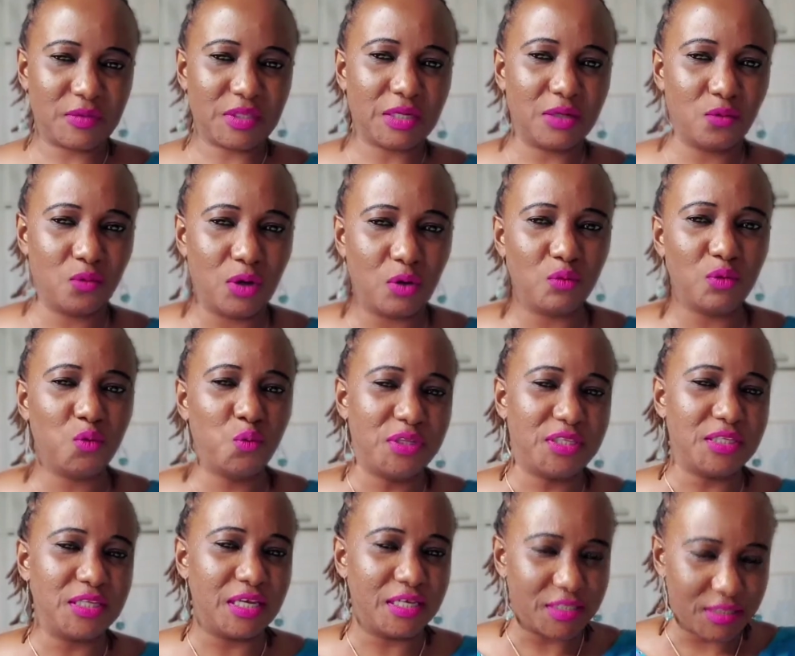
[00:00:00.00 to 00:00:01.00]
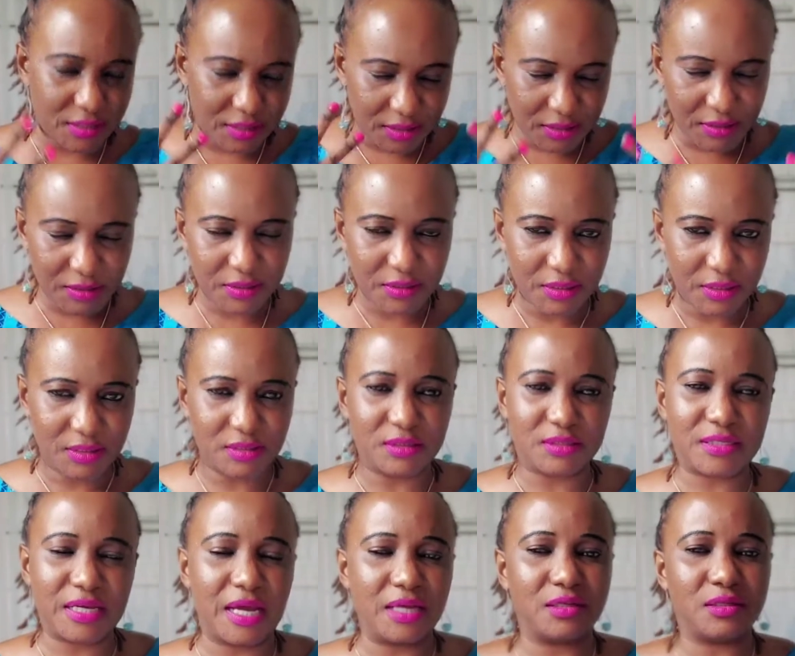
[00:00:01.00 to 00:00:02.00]
what we witnessed
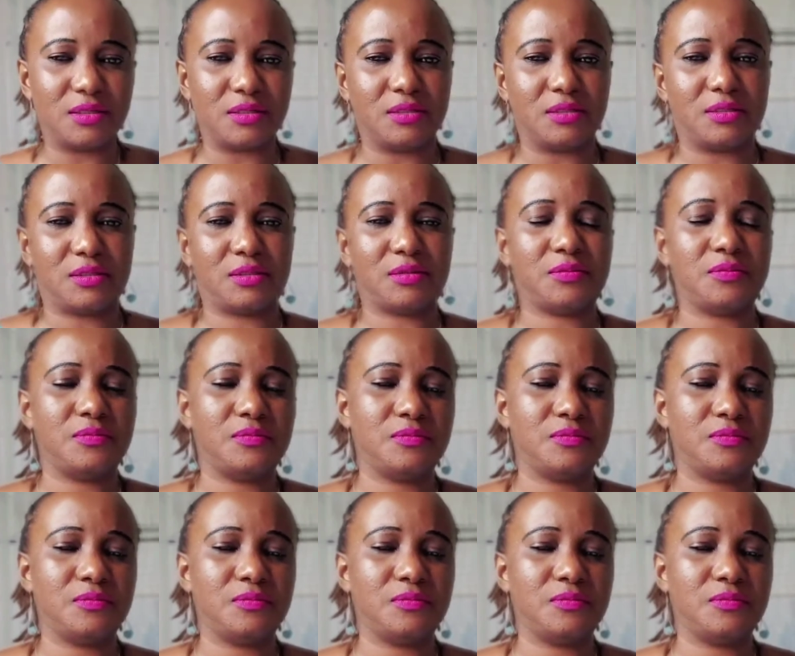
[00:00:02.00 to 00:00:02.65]
inside us.